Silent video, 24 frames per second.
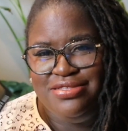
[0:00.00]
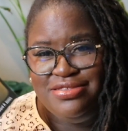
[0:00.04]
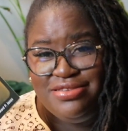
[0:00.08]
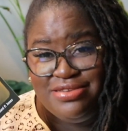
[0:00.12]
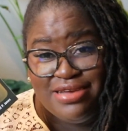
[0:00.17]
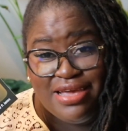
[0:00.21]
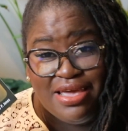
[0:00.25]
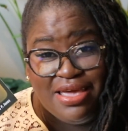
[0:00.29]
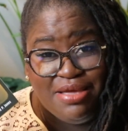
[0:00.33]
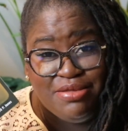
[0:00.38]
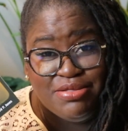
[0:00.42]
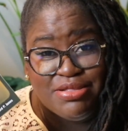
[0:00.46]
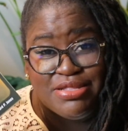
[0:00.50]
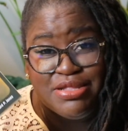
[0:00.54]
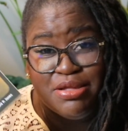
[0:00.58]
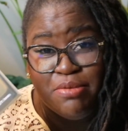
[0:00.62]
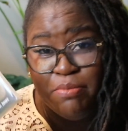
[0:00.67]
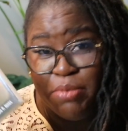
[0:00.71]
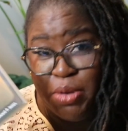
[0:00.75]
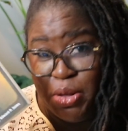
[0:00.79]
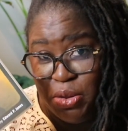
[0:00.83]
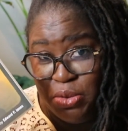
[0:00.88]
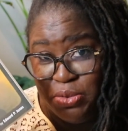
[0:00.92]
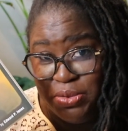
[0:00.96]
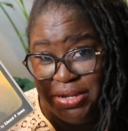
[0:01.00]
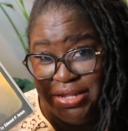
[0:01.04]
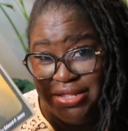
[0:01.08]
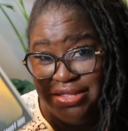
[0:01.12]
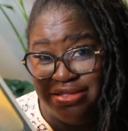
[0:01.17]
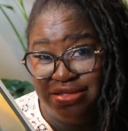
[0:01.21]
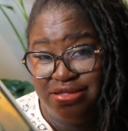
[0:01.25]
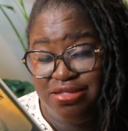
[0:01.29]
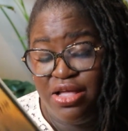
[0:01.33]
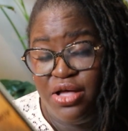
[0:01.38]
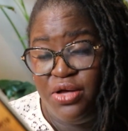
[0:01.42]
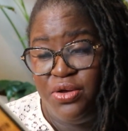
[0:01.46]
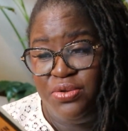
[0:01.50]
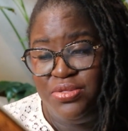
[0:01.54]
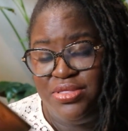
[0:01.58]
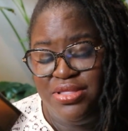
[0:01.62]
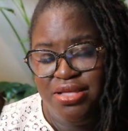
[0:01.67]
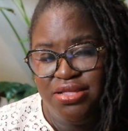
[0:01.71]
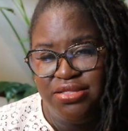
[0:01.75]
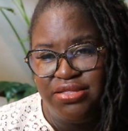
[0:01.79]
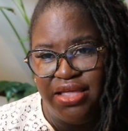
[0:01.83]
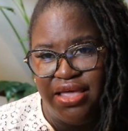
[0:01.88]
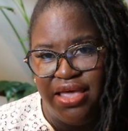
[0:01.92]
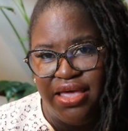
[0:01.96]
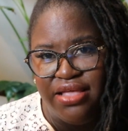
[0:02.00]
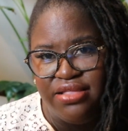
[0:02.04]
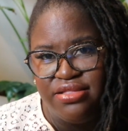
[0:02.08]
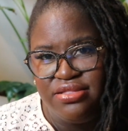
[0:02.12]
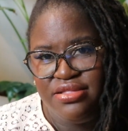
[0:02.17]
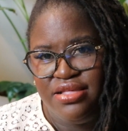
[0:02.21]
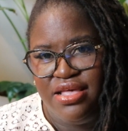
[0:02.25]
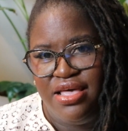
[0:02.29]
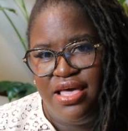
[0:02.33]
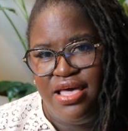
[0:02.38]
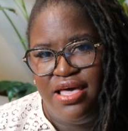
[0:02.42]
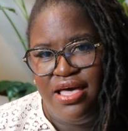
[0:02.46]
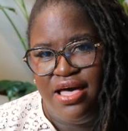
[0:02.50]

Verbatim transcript: James Baldwin so this is